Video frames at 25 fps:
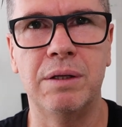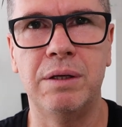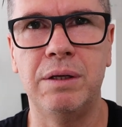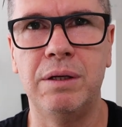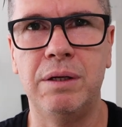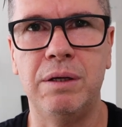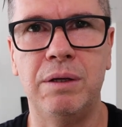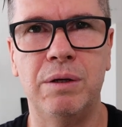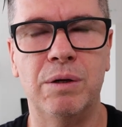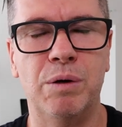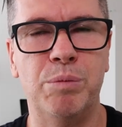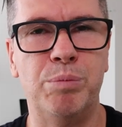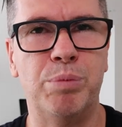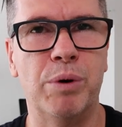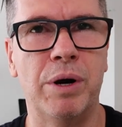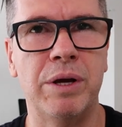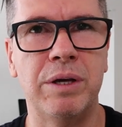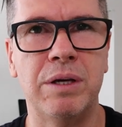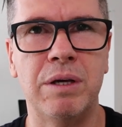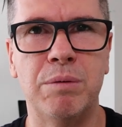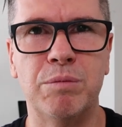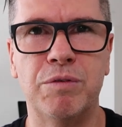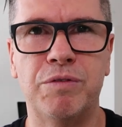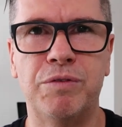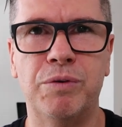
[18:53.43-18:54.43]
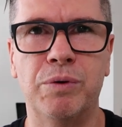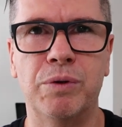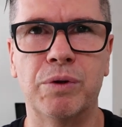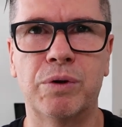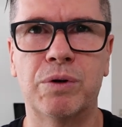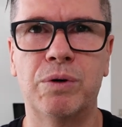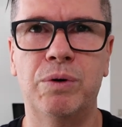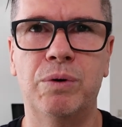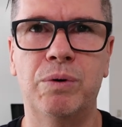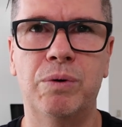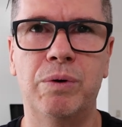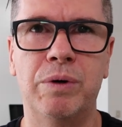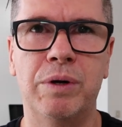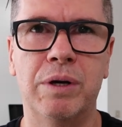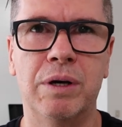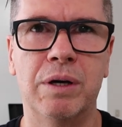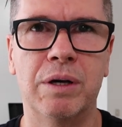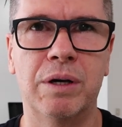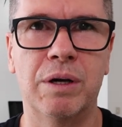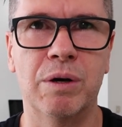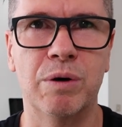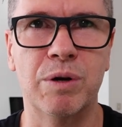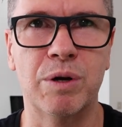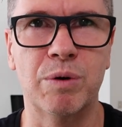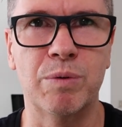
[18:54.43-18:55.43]
you know, braking before the corner,
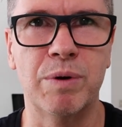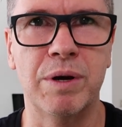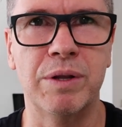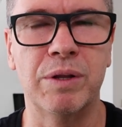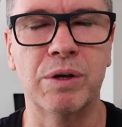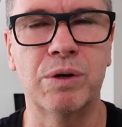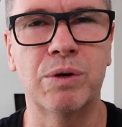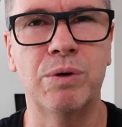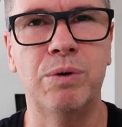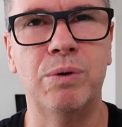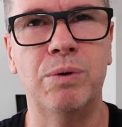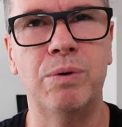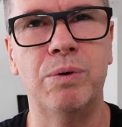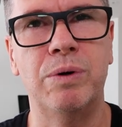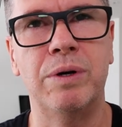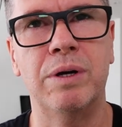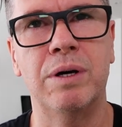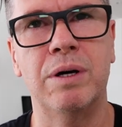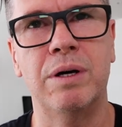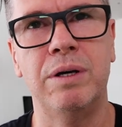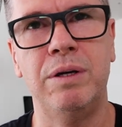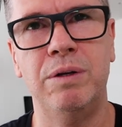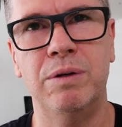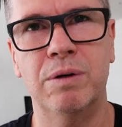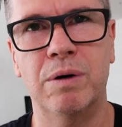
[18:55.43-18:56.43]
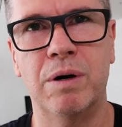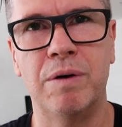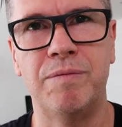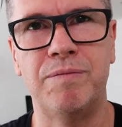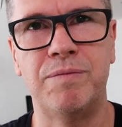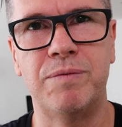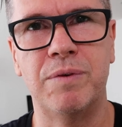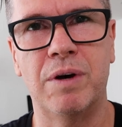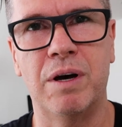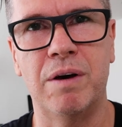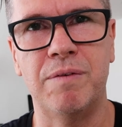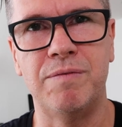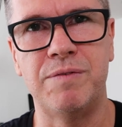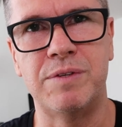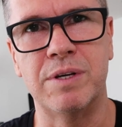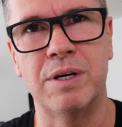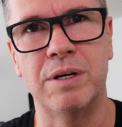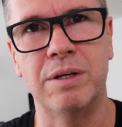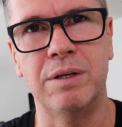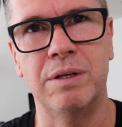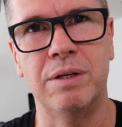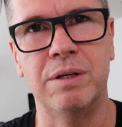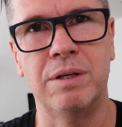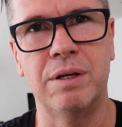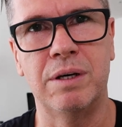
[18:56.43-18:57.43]
going around the corner. You know, I've
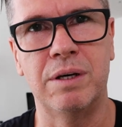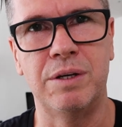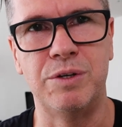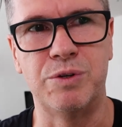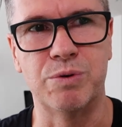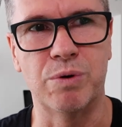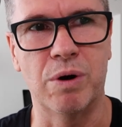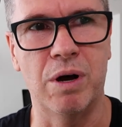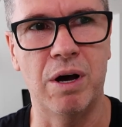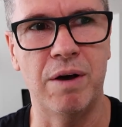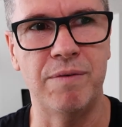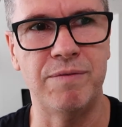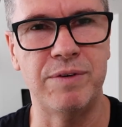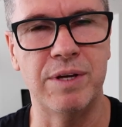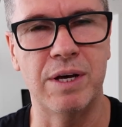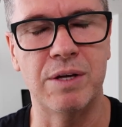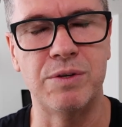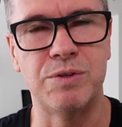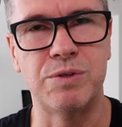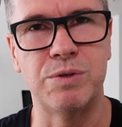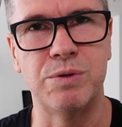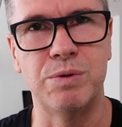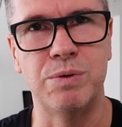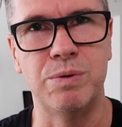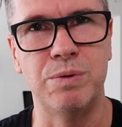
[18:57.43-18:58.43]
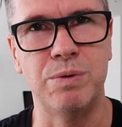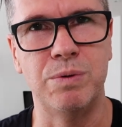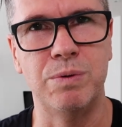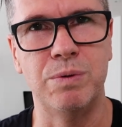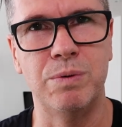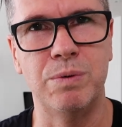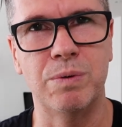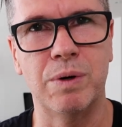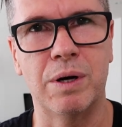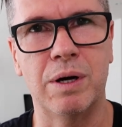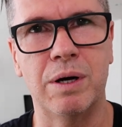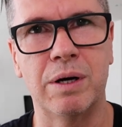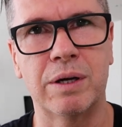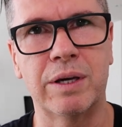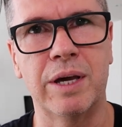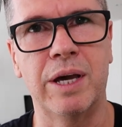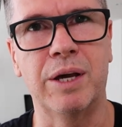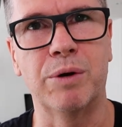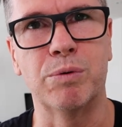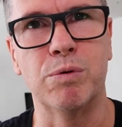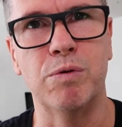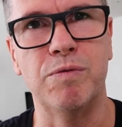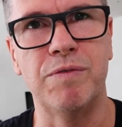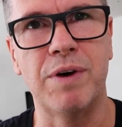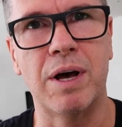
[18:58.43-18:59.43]
done a drive down to
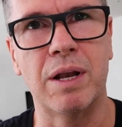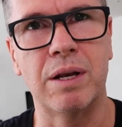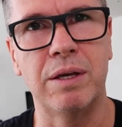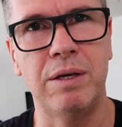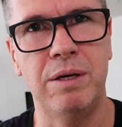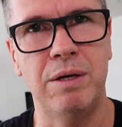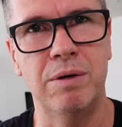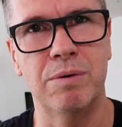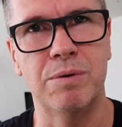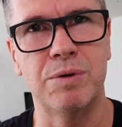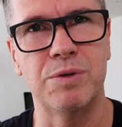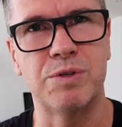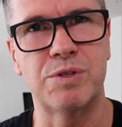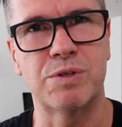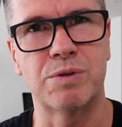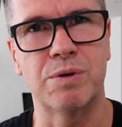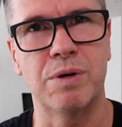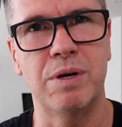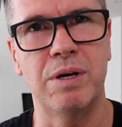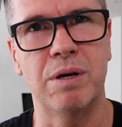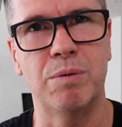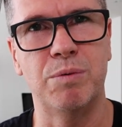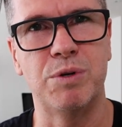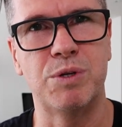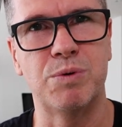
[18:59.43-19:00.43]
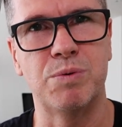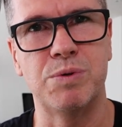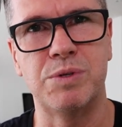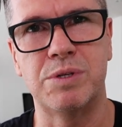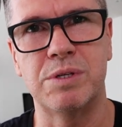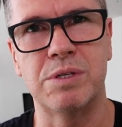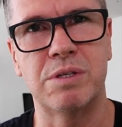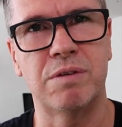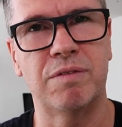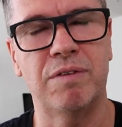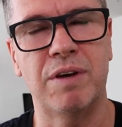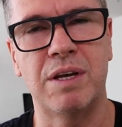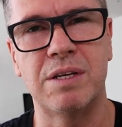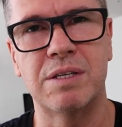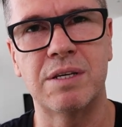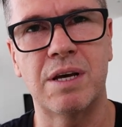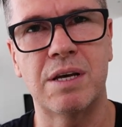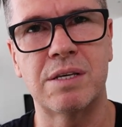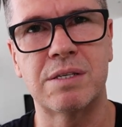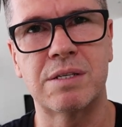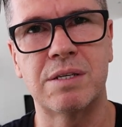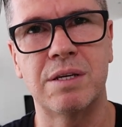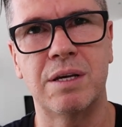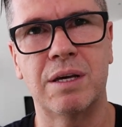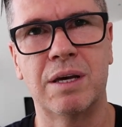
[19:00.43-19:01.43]
Kangaroo Valley here in Australia, which was just
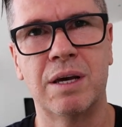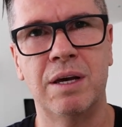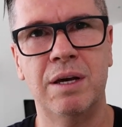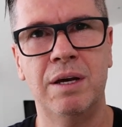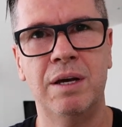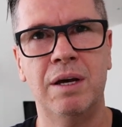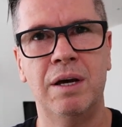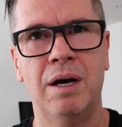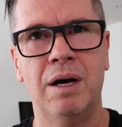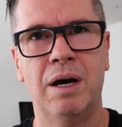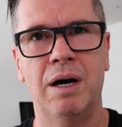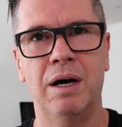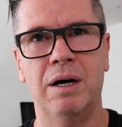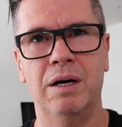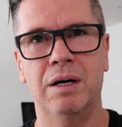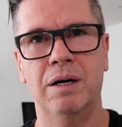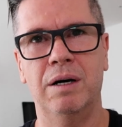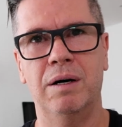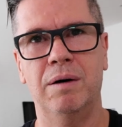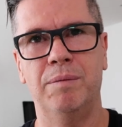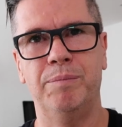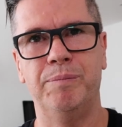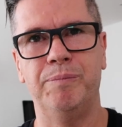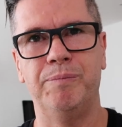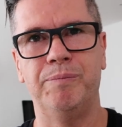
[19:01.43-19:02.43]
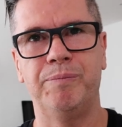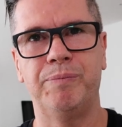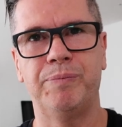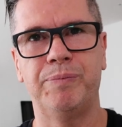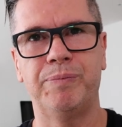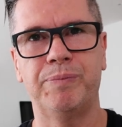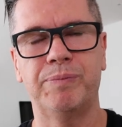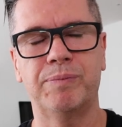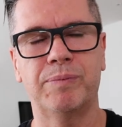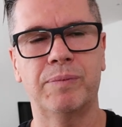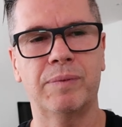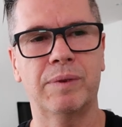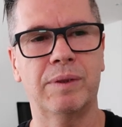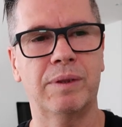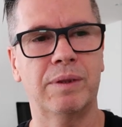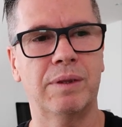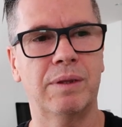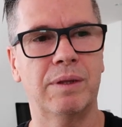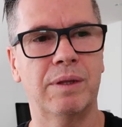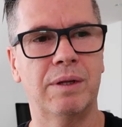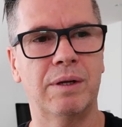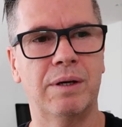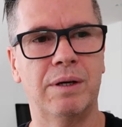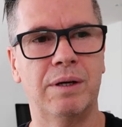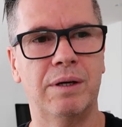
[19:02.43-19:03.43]
fantastic.
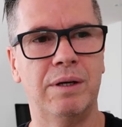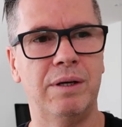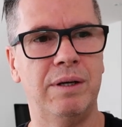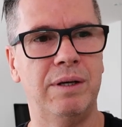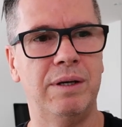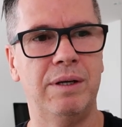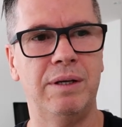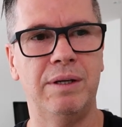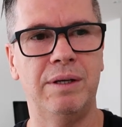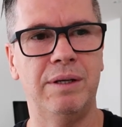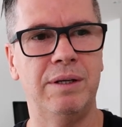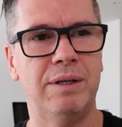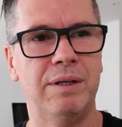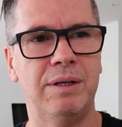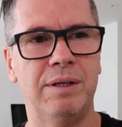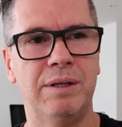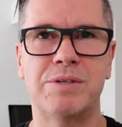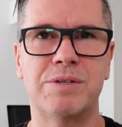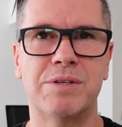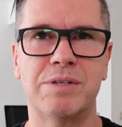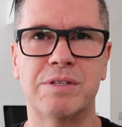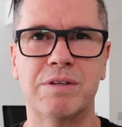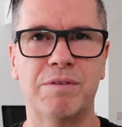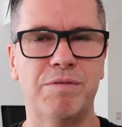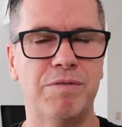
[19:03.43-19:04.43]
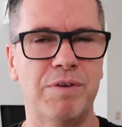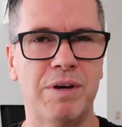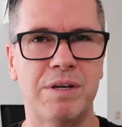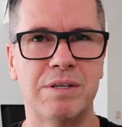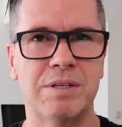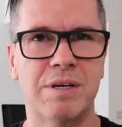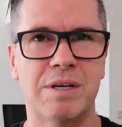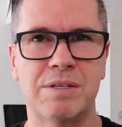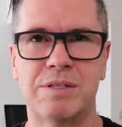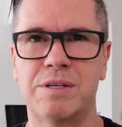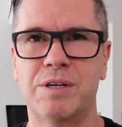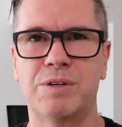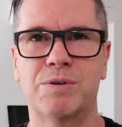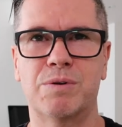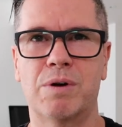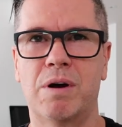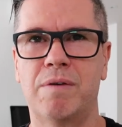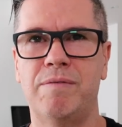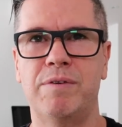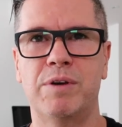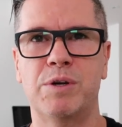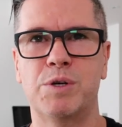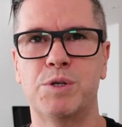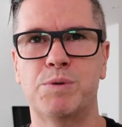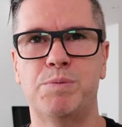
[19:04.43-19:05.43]
It's just a fantastic
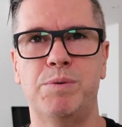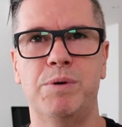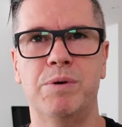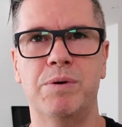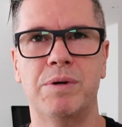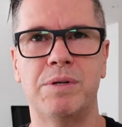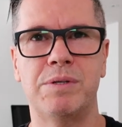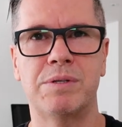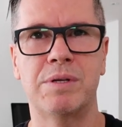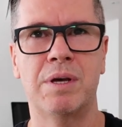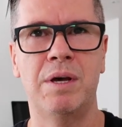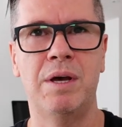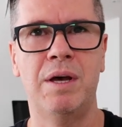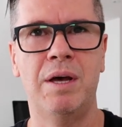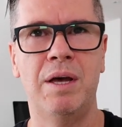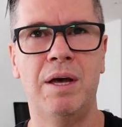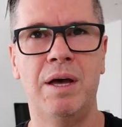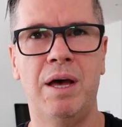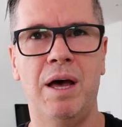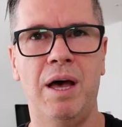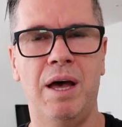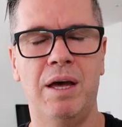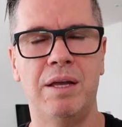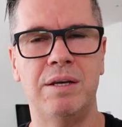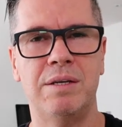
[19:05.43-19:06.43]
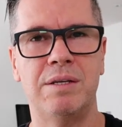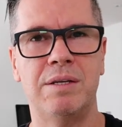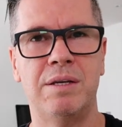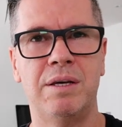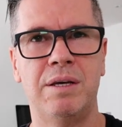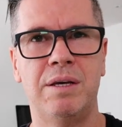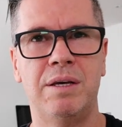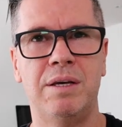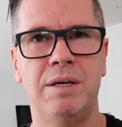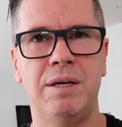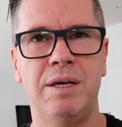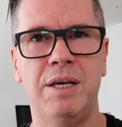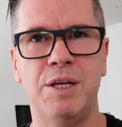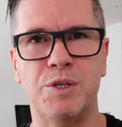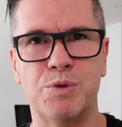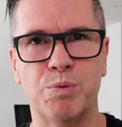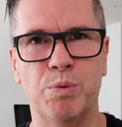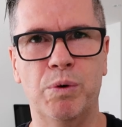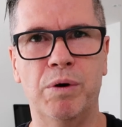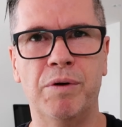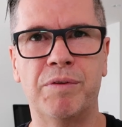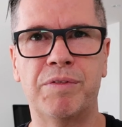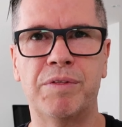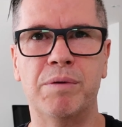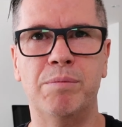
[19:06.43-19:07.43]
driving experience, and it's
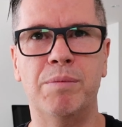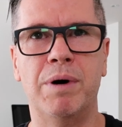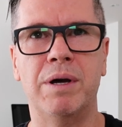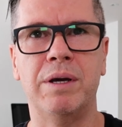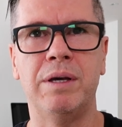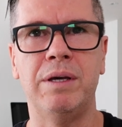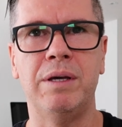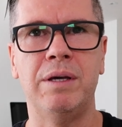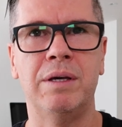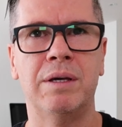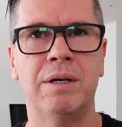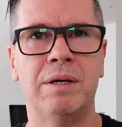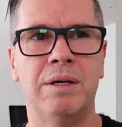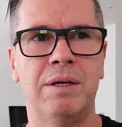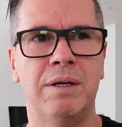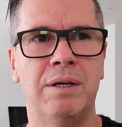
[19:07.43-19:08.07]
worth the money.